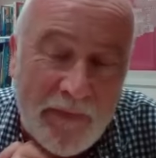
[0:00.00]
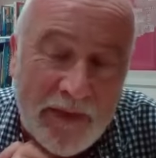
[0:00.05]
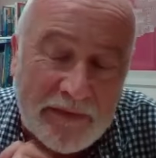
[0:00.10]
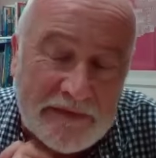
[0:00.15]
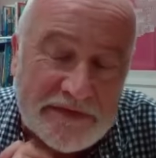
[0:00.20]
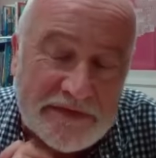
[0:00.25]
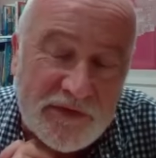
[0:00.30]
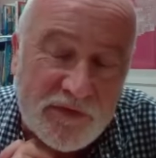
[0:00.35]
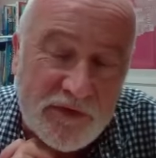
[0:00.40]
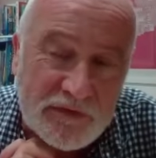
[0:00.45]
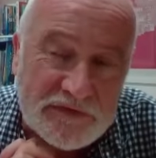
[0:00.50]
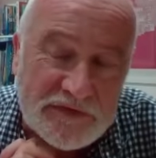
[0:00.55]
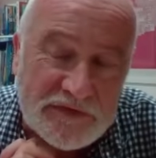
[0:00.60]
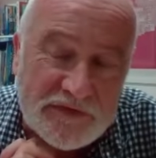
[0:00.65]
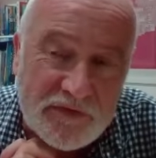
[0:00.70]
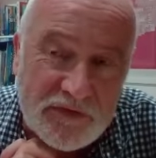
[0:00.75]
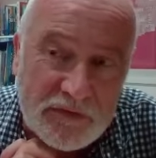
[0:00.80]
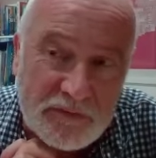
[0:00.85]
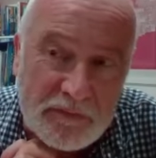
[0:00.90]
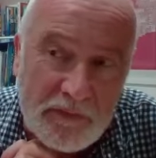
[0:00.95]
and to talk
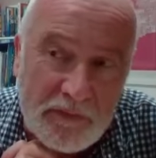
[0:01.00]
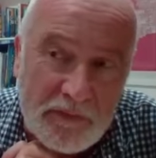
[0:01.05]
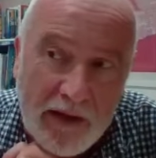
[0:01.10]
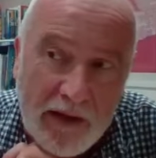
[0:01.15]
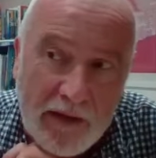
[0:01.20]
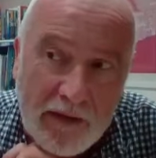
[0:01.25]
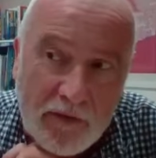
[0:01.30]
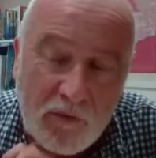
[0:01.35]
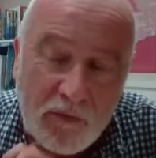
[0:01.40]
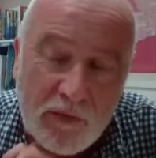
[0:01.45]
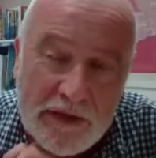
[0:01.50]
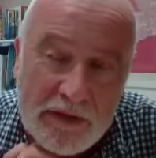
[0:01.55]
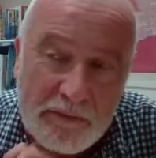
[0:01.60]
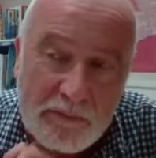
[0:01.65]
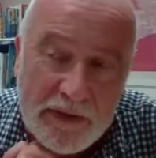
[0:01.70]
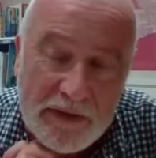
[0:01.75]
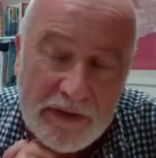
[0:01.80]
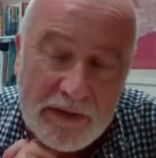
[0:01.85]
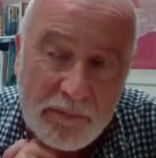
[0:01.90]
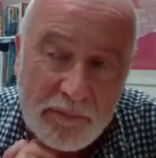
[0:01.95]
to them uh, quite a
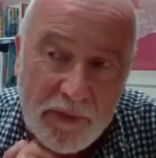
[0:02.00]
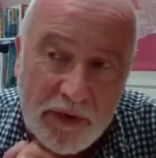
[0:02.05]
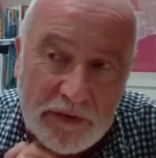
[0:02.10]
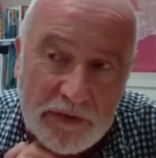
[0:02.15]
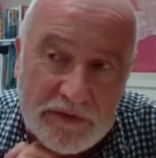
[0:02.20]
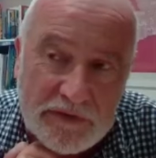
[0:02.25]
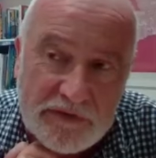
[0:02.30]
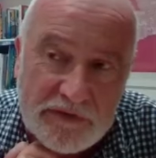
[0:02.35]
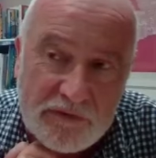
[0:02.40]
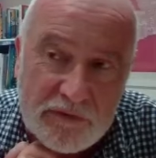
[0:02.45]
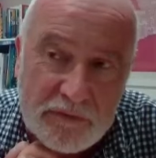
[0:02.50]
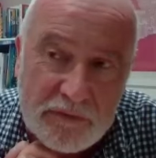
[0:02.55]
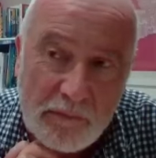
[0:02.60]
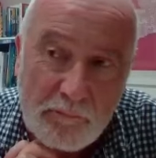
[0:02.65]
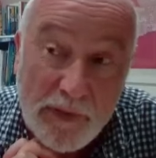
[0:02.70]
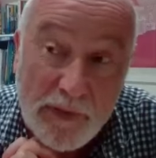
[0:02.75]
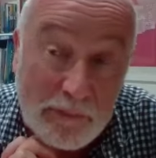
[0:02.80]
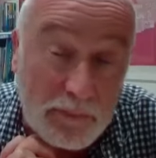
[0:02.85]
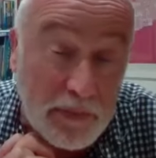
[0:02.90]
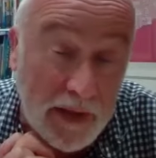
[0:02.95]
bit about
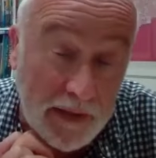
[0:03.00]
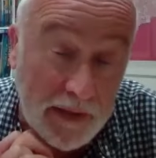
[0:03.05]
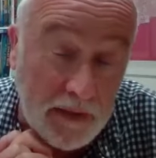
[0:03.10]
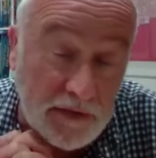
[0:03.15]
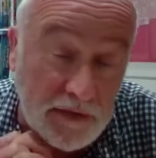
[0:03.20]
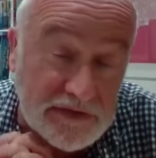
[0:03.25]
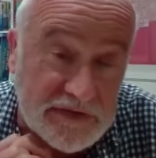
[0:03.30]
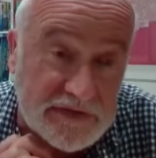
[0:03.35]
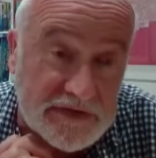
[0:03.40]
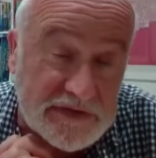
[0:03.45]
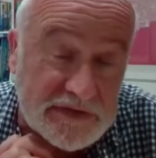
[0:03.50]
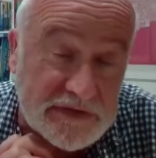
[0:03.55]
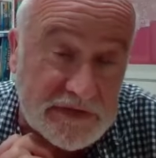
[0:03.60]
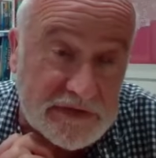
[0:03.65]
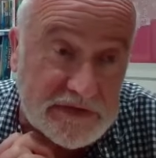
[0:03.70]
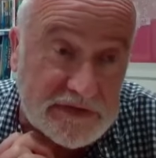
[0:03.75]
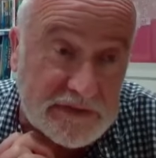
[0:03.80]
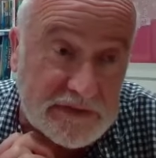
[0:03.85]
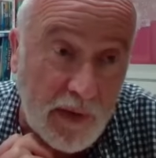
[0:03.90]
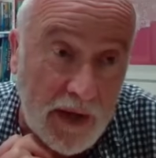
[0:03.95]
people like
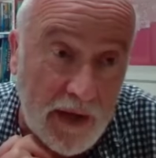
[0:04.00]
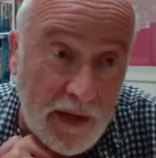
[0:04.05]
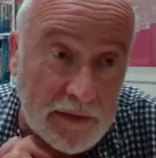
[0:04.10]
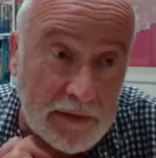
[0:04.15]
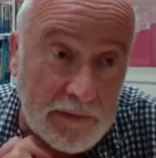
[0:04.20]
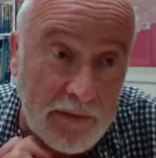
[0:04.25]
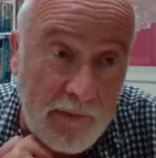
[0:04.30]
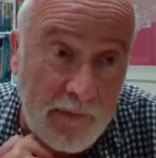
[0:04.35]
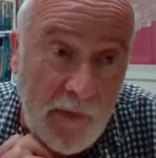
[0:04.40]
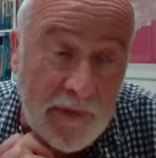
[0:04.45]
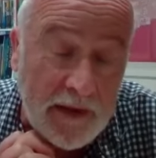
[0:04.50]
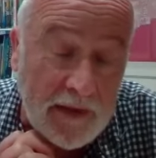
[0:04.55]
Hutcheson as well.